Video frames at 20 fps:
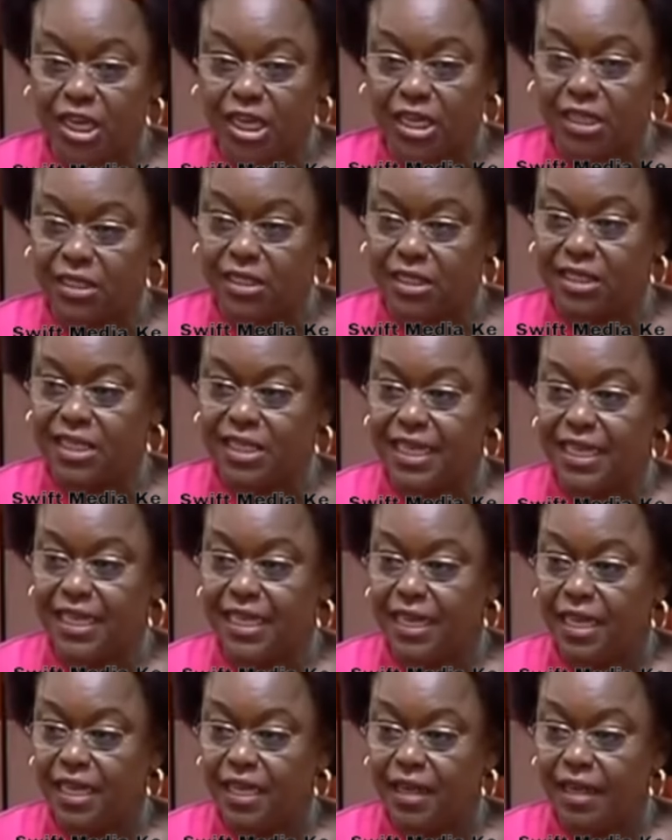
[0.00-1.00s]
shillings.
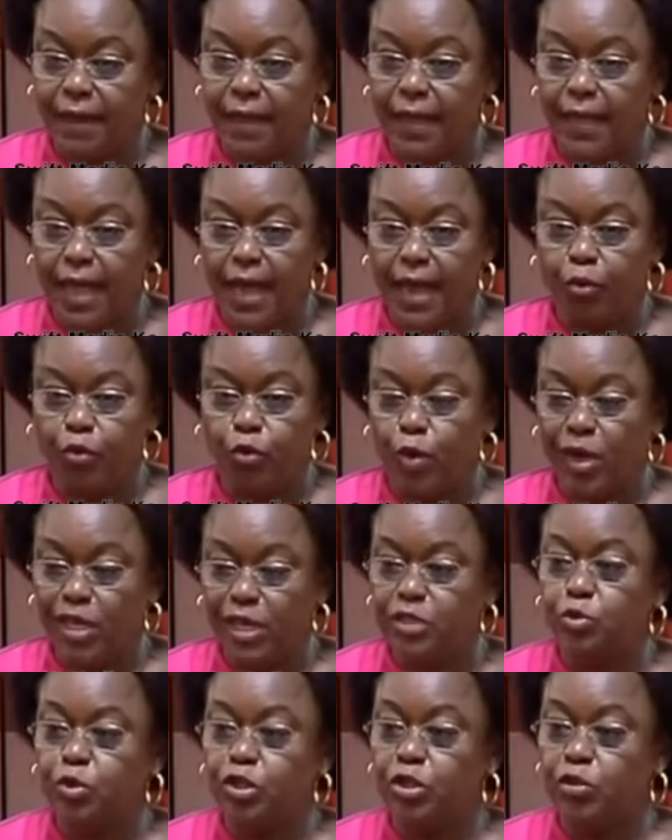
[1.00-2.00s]
I would
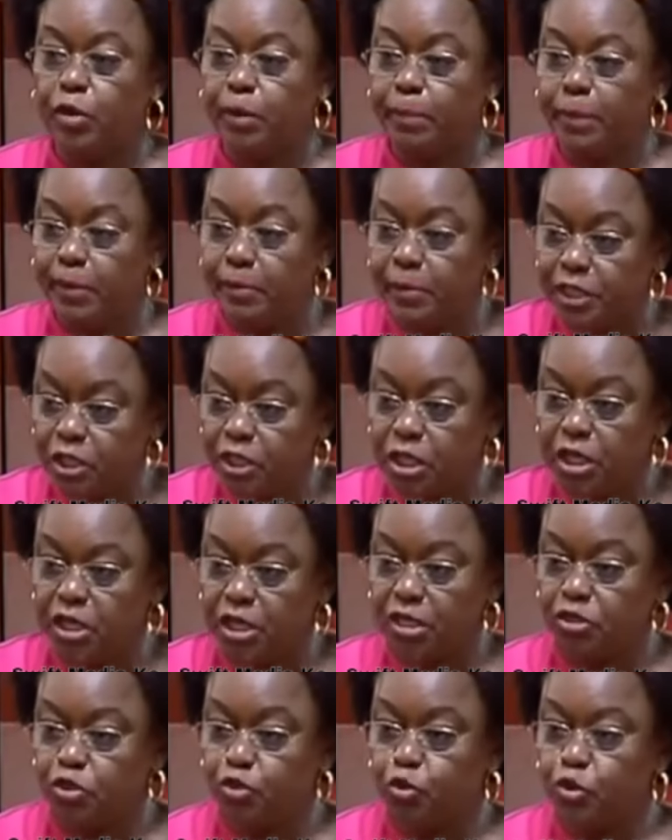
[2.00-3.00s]
want, with your
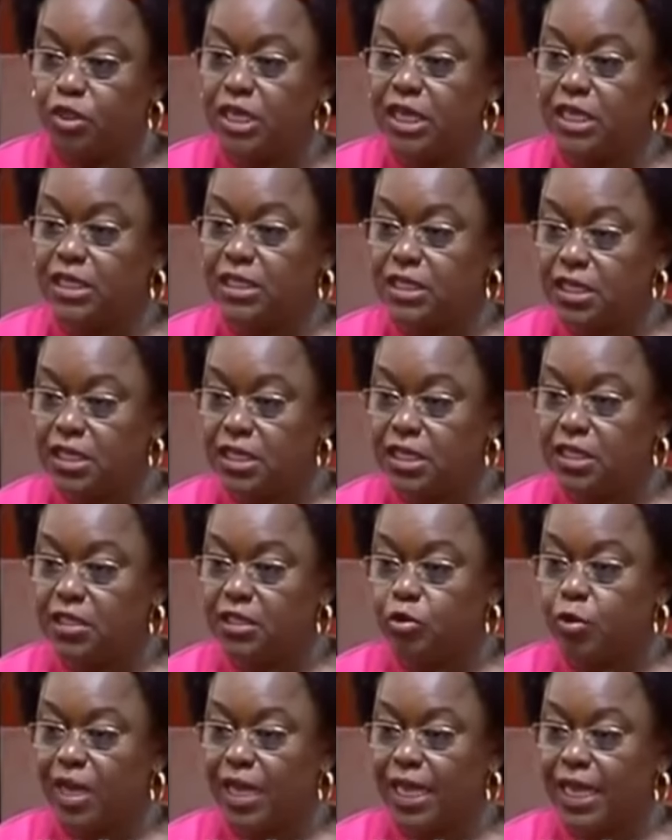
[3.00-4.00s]
permission, to say it in
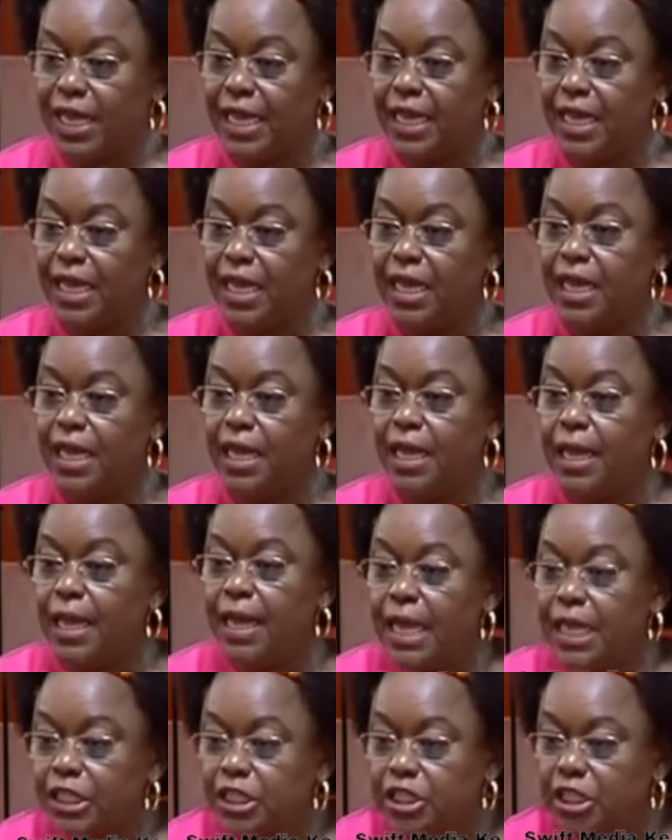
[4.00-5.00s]
Kiswahili,
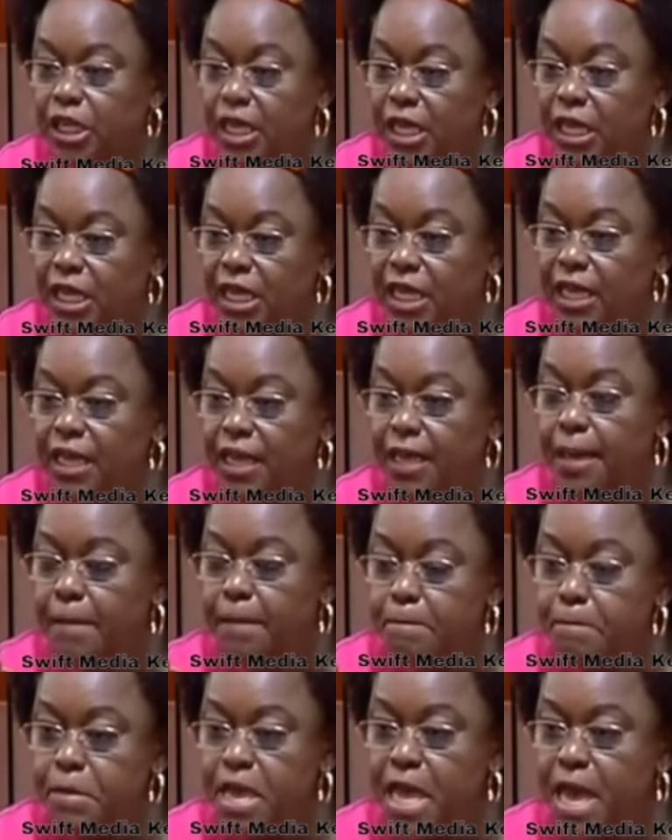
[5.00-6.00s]
shilingi
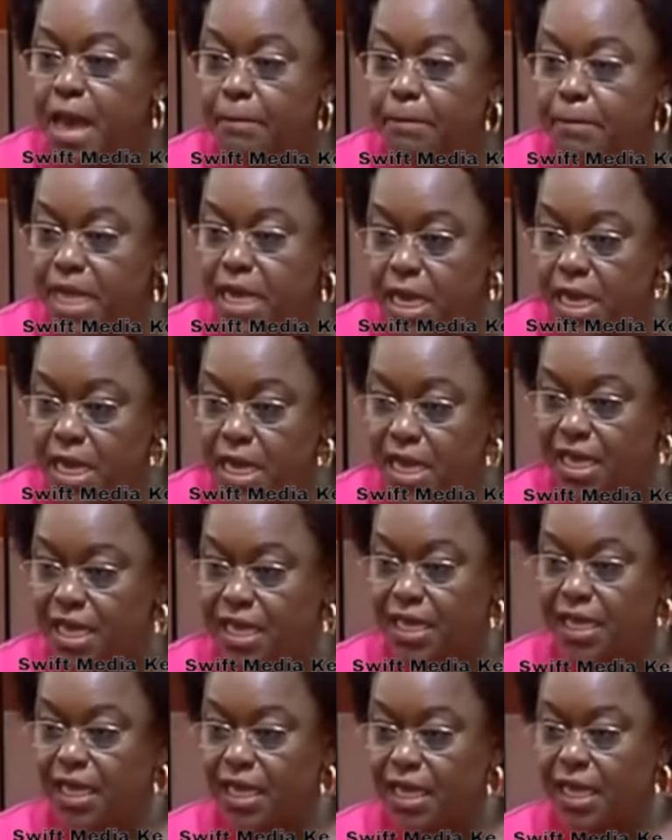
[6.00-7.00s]
miambili.
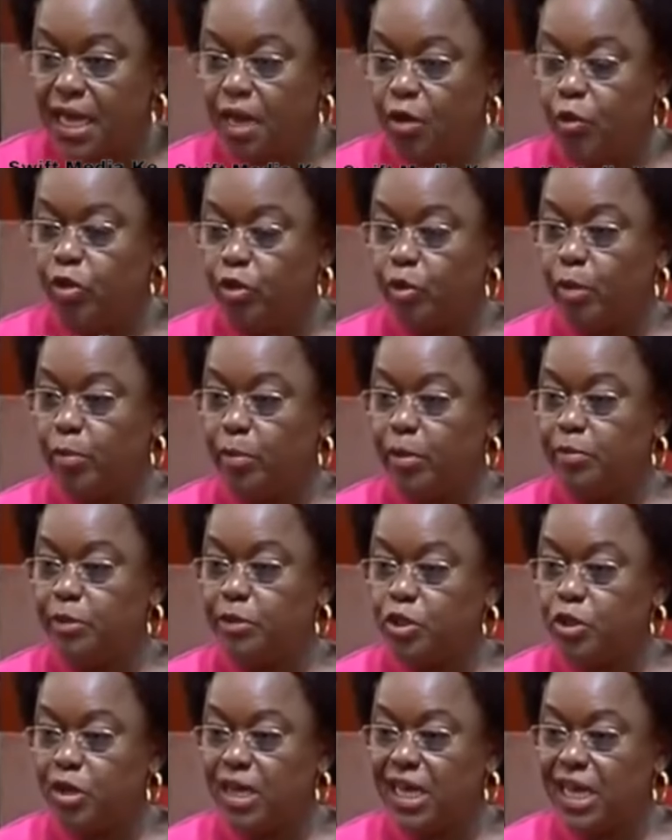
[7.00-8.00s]
And with your
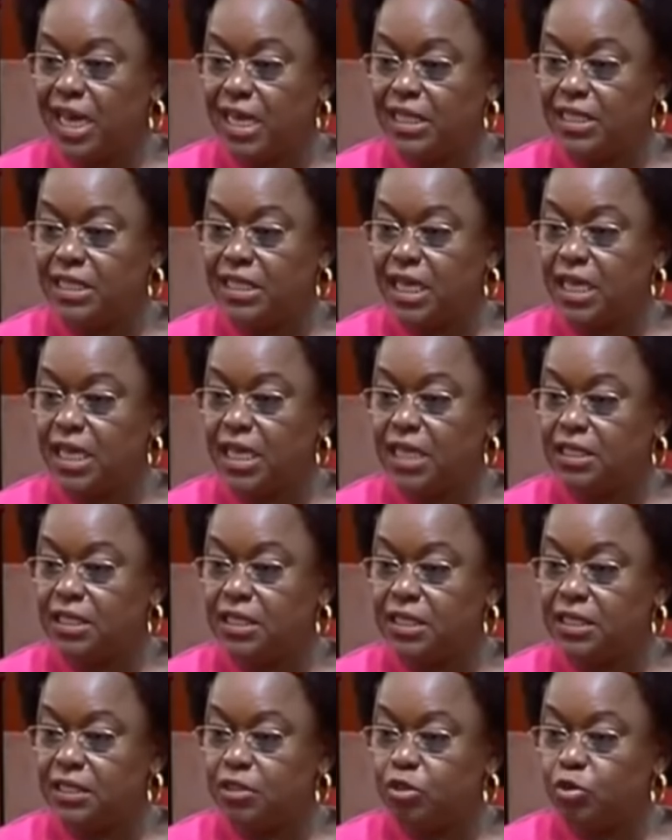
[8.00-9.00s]
permission, I can say it
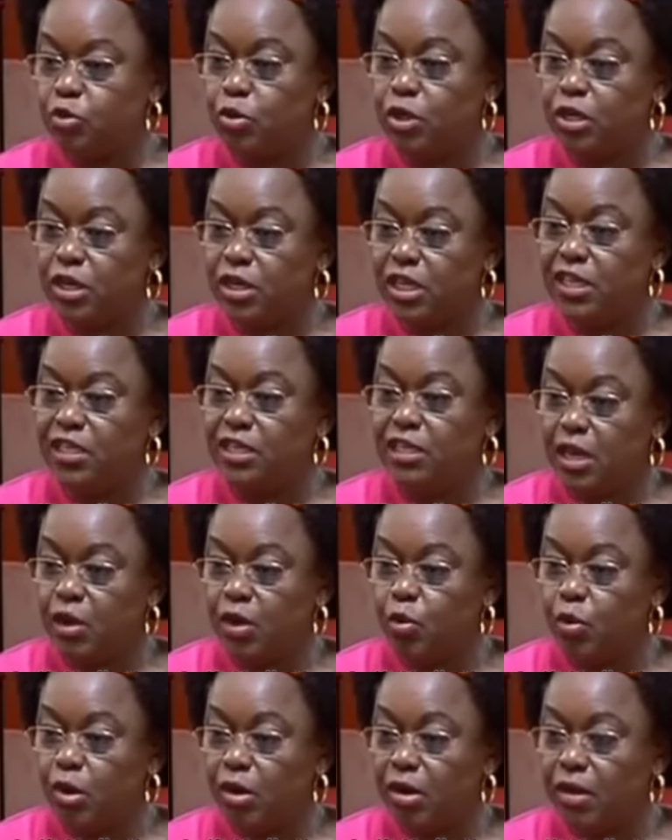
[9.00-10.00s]
in
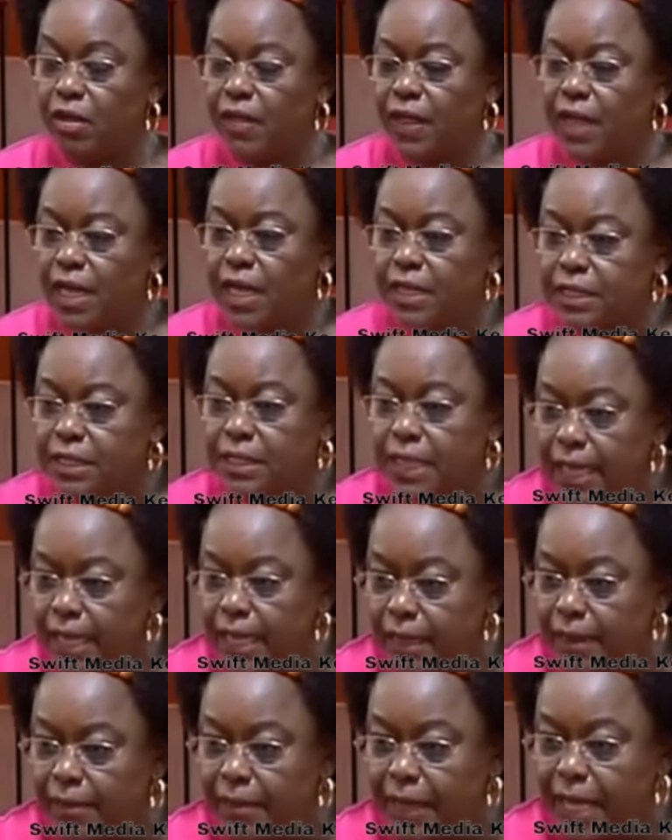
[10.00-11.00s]
Kijaluo,
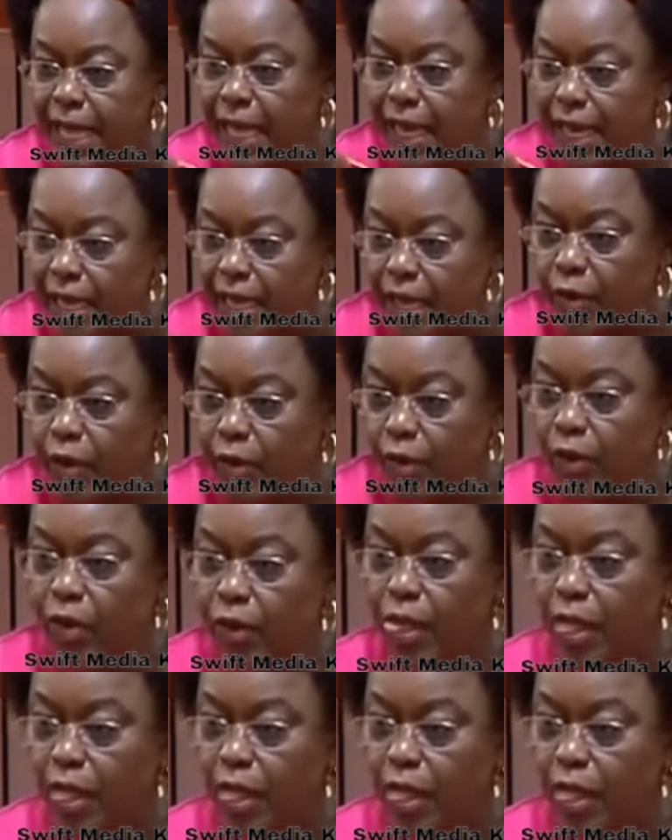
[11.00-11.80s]
selling me a rail.